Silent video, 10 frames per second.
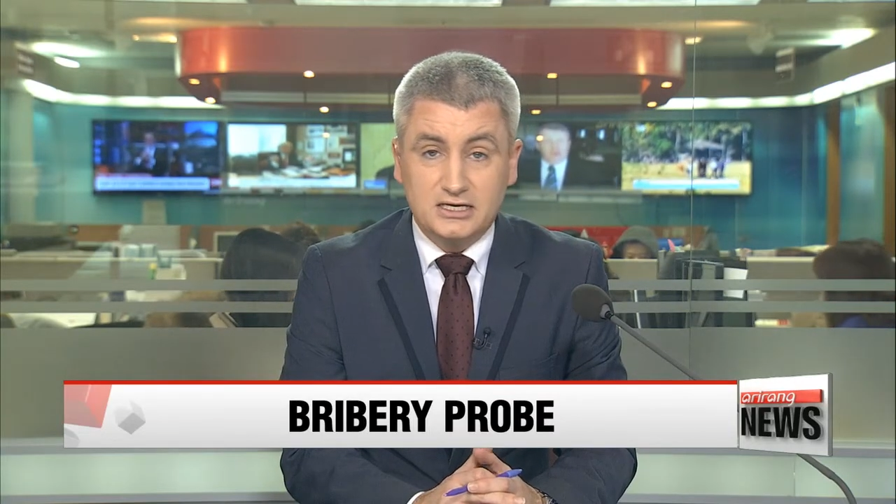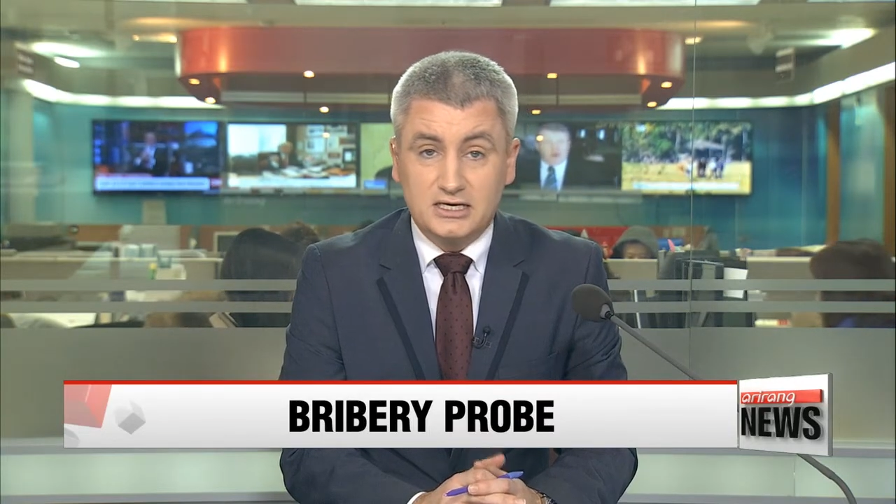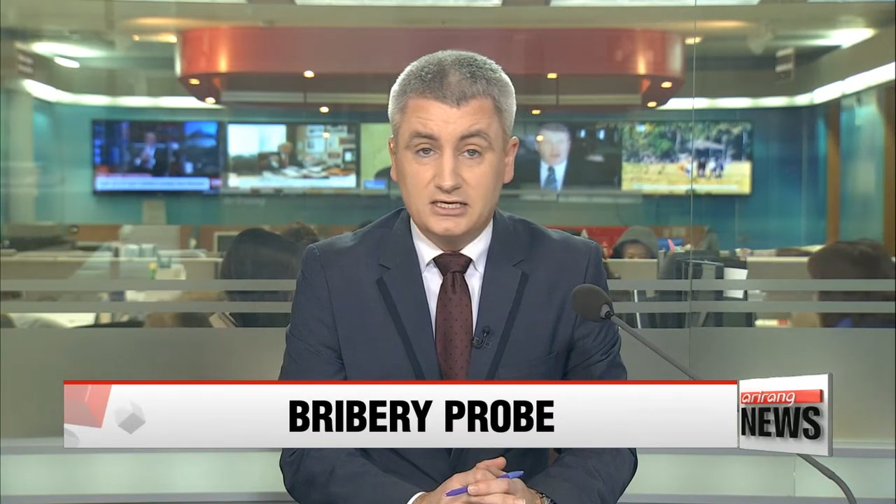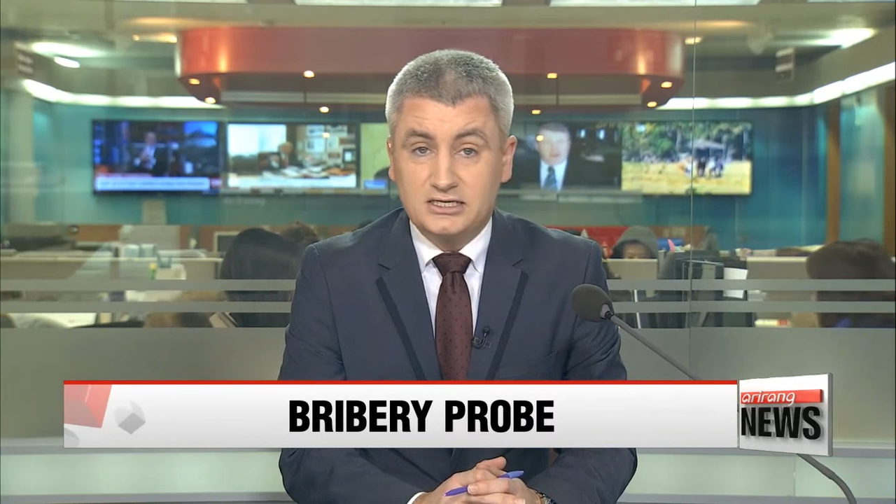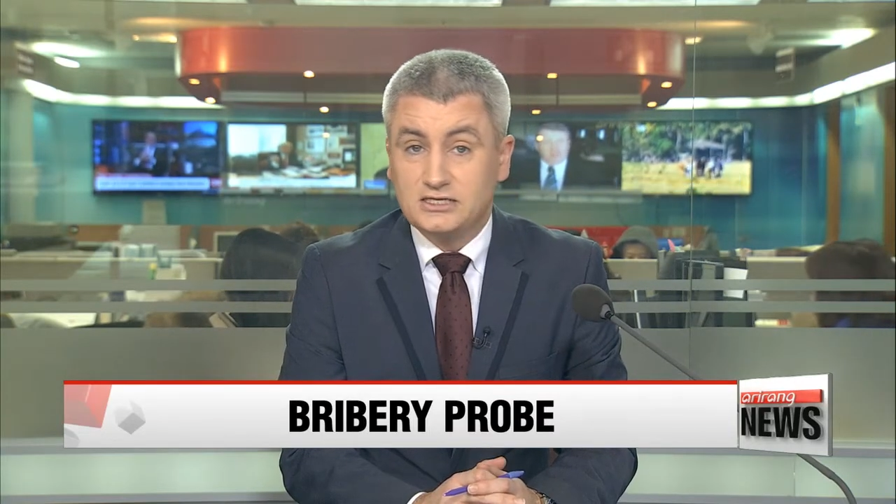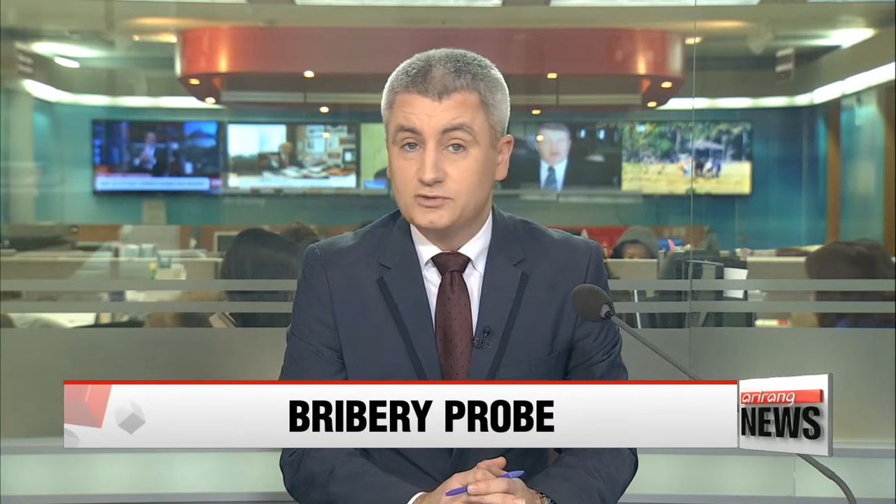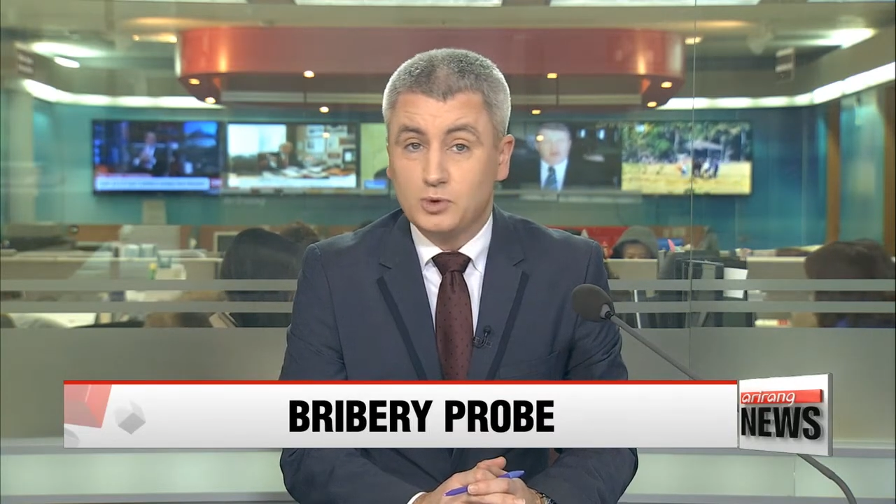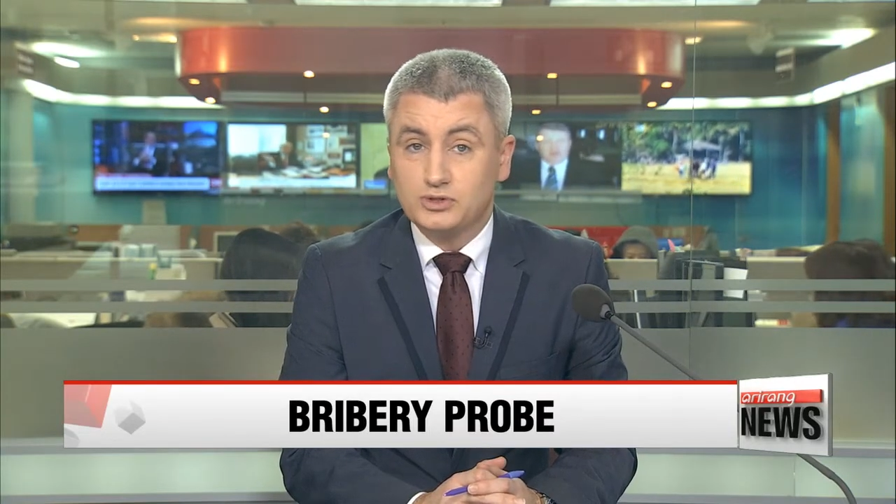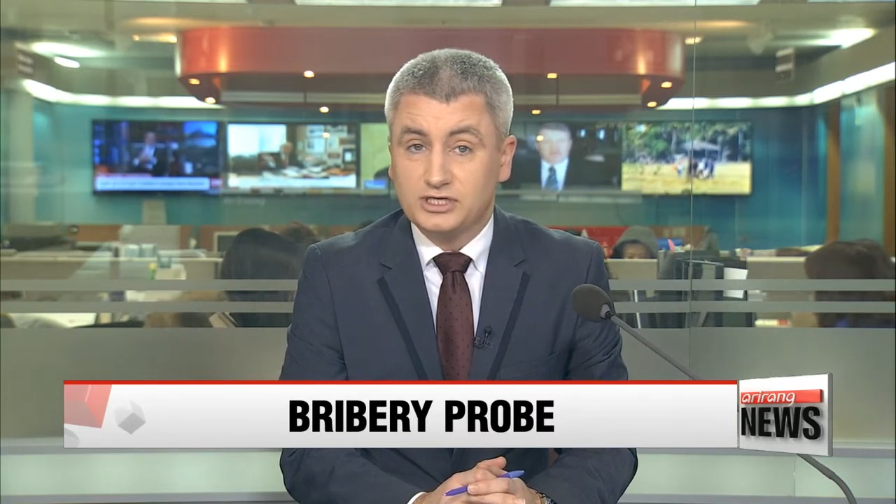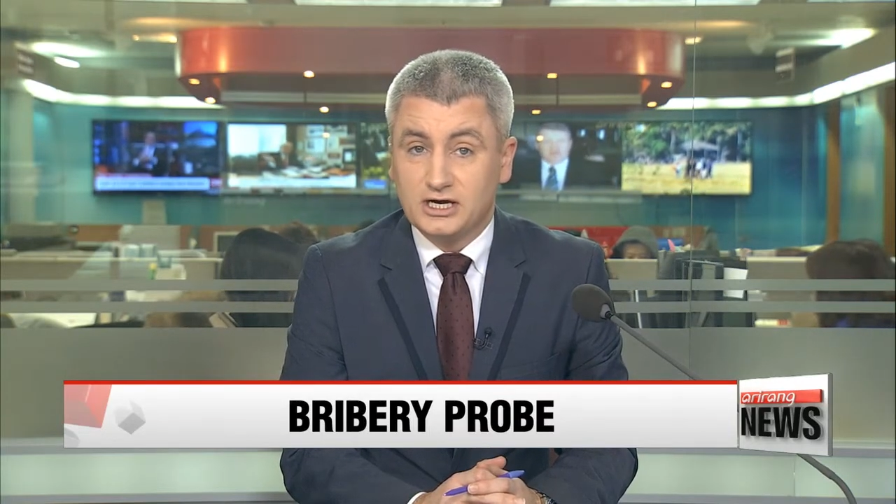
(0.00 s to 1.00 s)
it needs
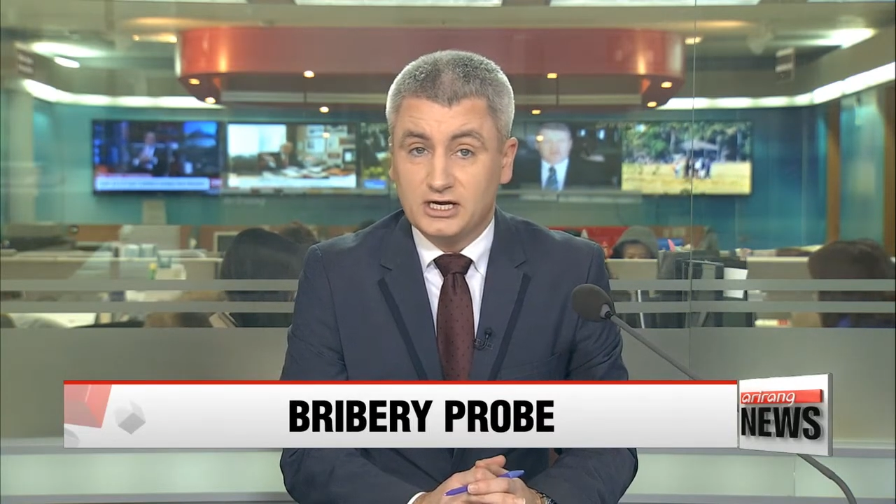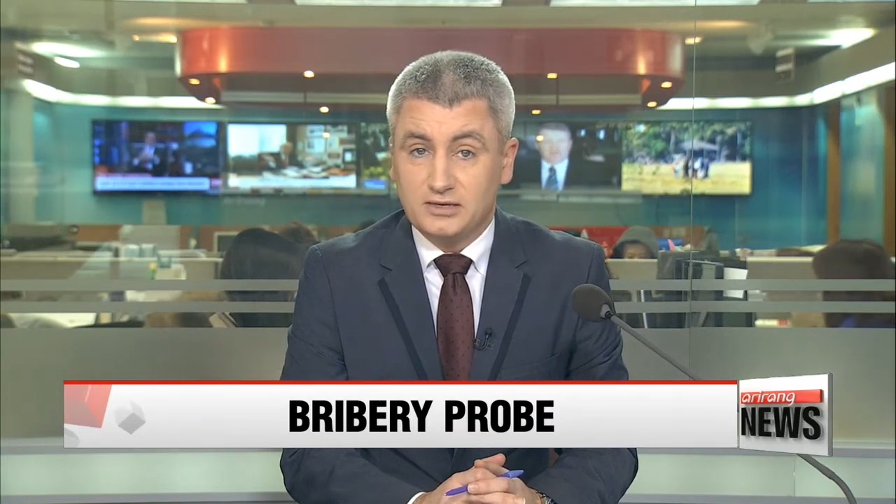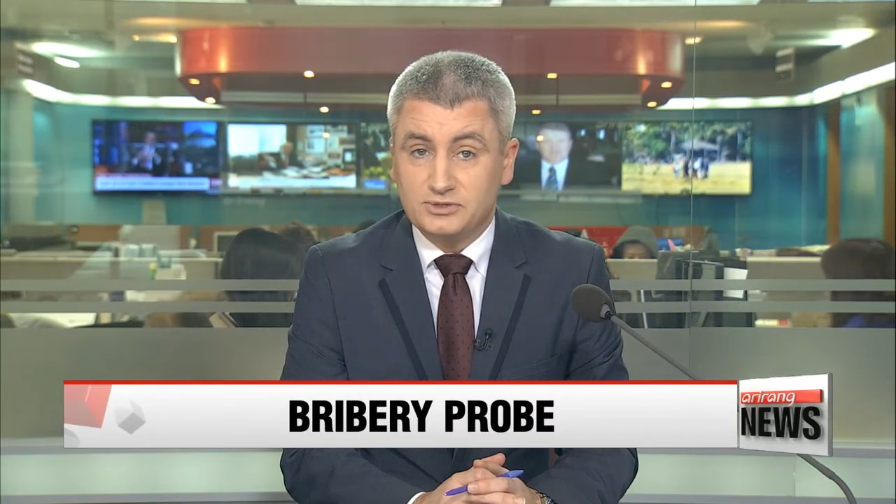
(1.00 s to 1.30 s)
more time